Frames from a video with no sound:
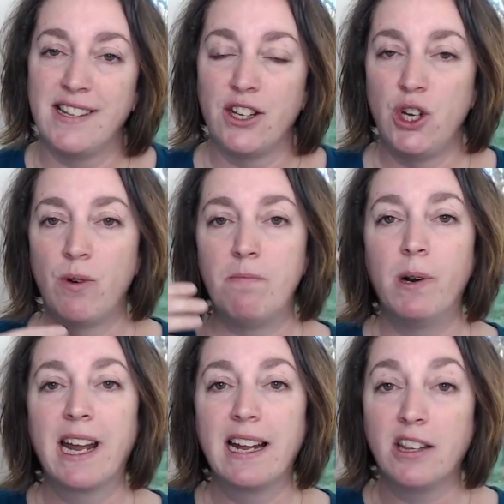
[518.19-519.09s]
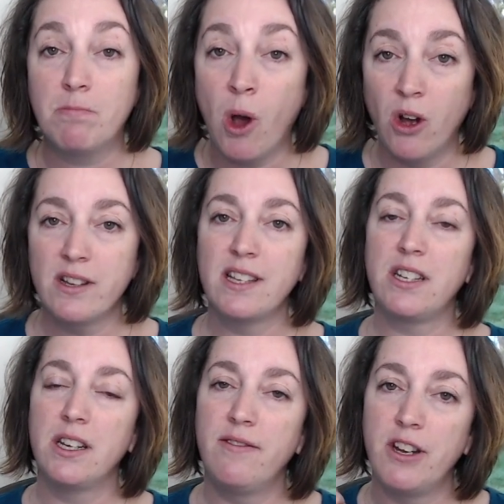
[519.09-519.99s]
So you are bringing the
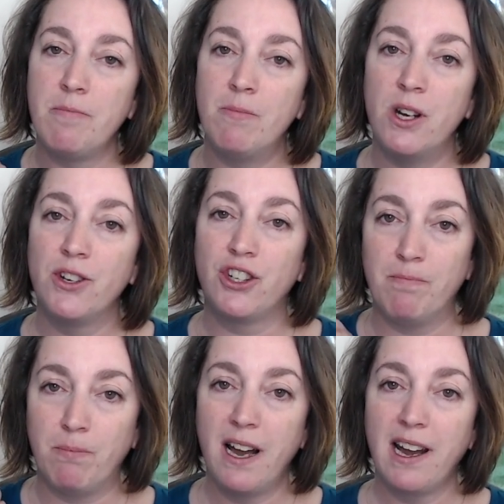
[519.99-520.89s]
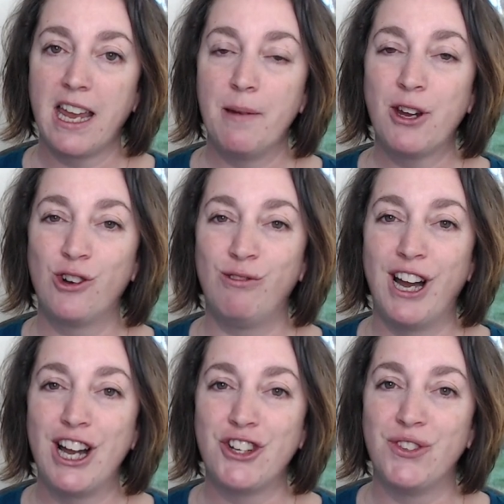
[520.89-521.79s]
positive emotion, biochemical
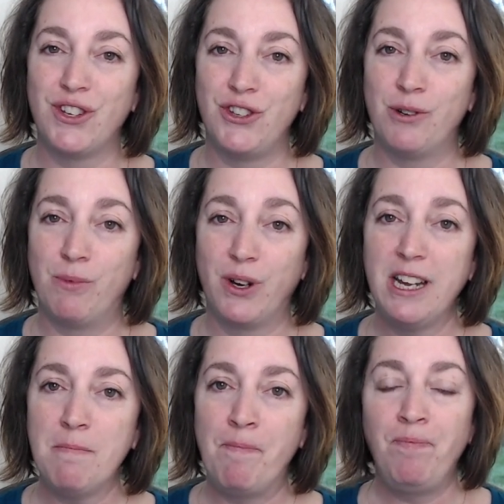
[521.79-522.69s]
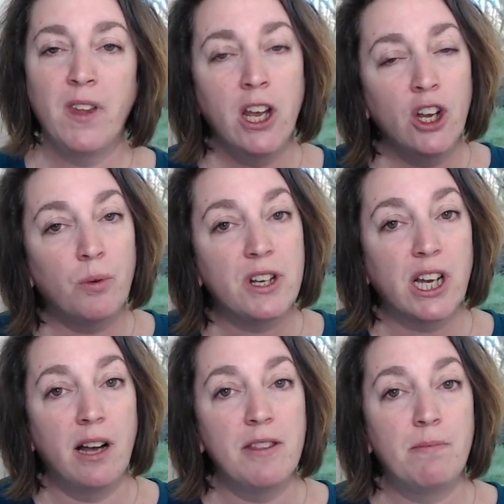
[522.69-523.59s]
reactions into your body, which
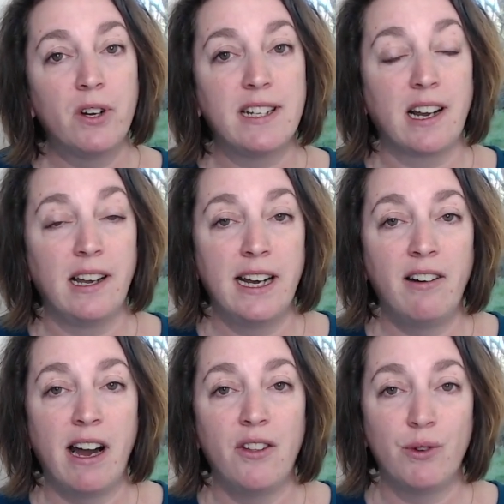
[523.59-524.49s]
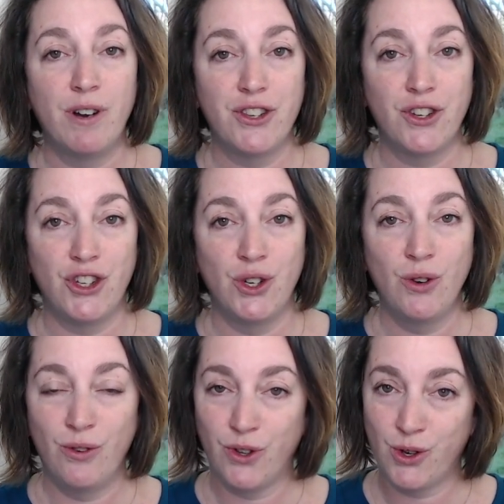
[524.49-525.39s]
help the body to clear out the residue
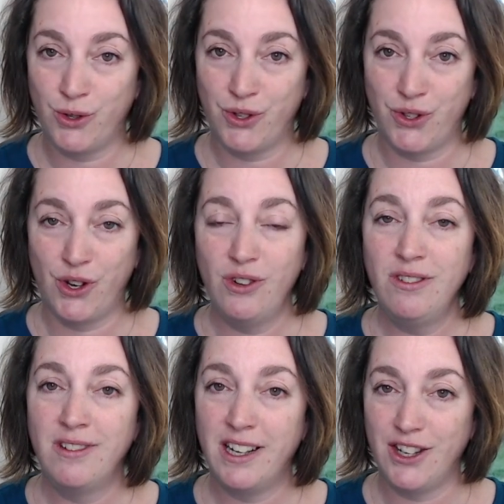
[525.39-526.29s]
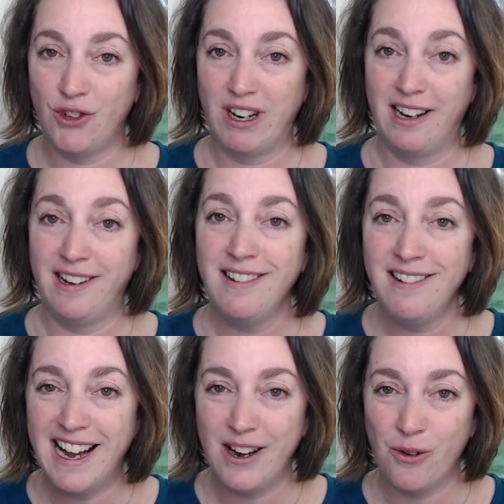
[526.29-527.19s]
of the cortisol and the adrenaline
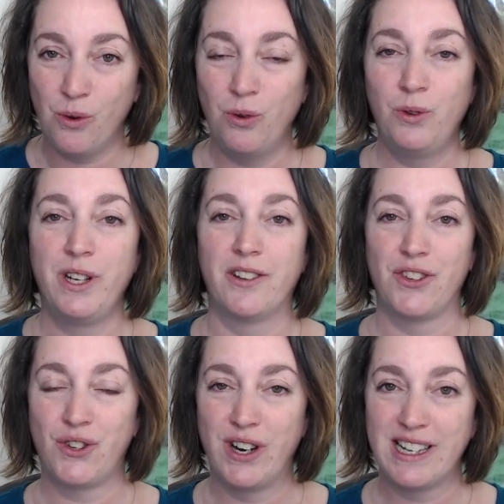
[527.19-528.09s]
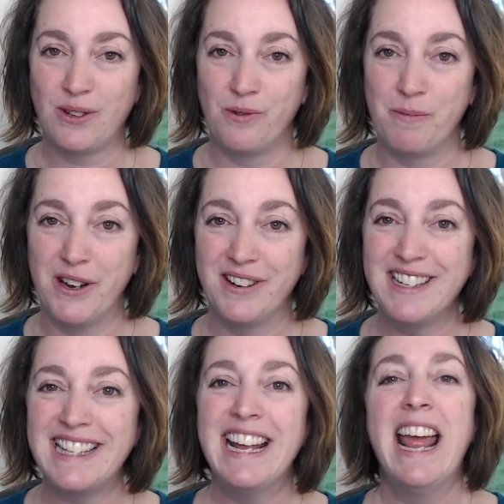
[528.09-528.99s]
and all the other stress hormones.